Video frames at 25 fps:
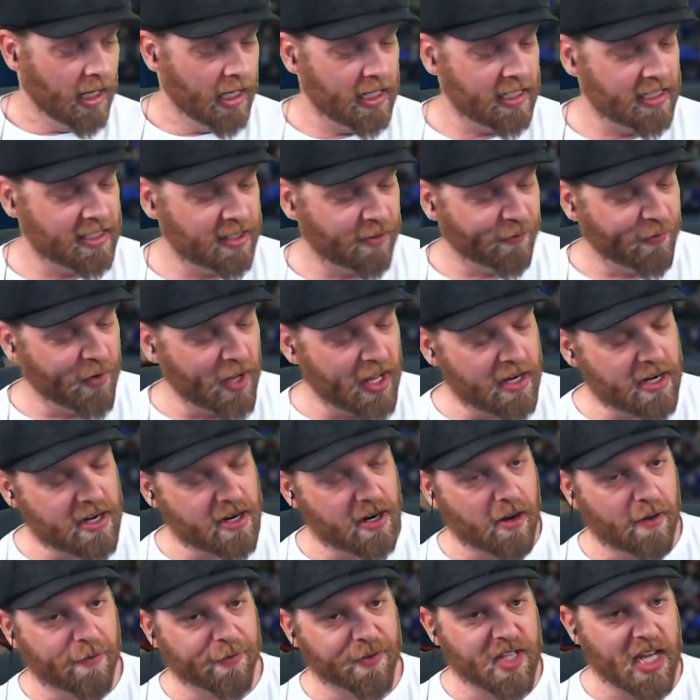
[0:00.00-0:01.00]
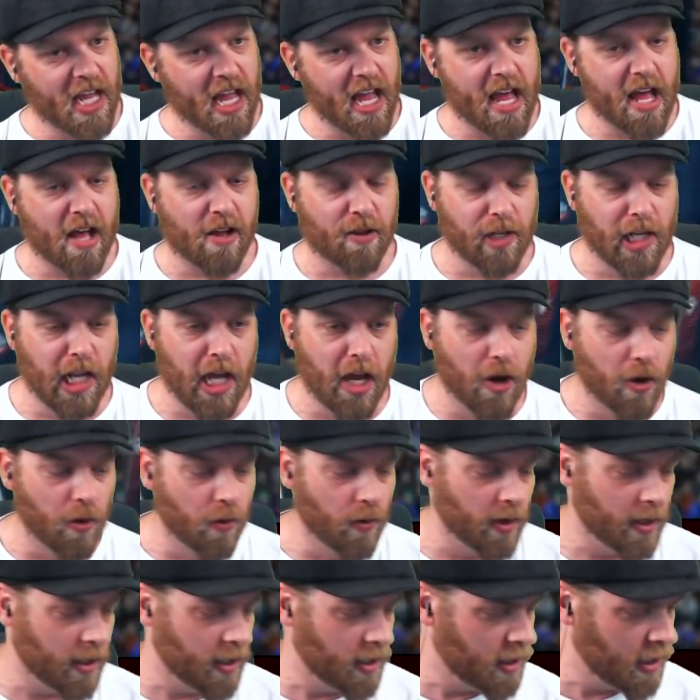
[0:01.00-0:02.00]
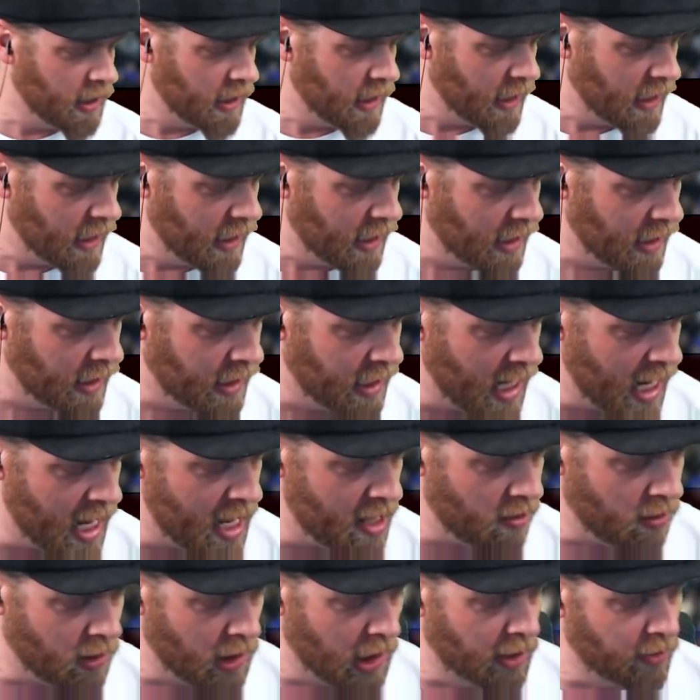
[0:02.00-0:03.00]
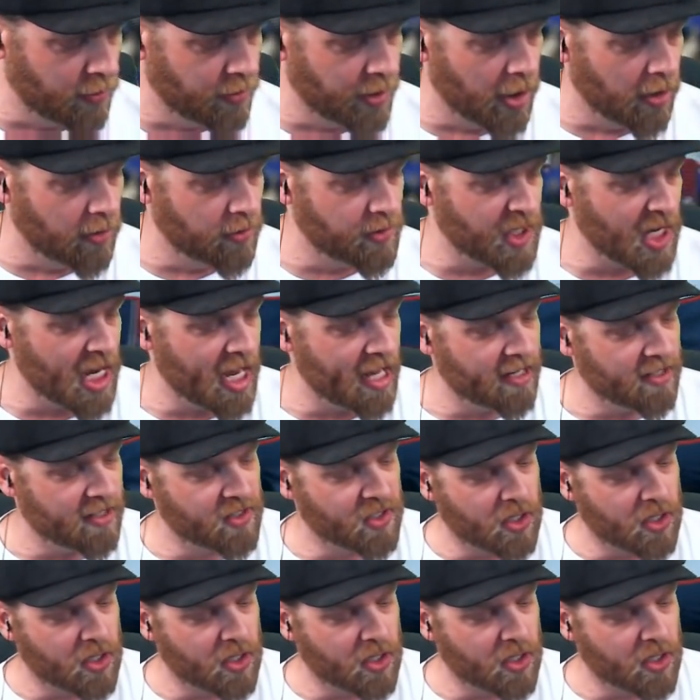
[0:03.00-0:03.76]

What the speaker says: He's fed it off to Allo. And Allo knows how to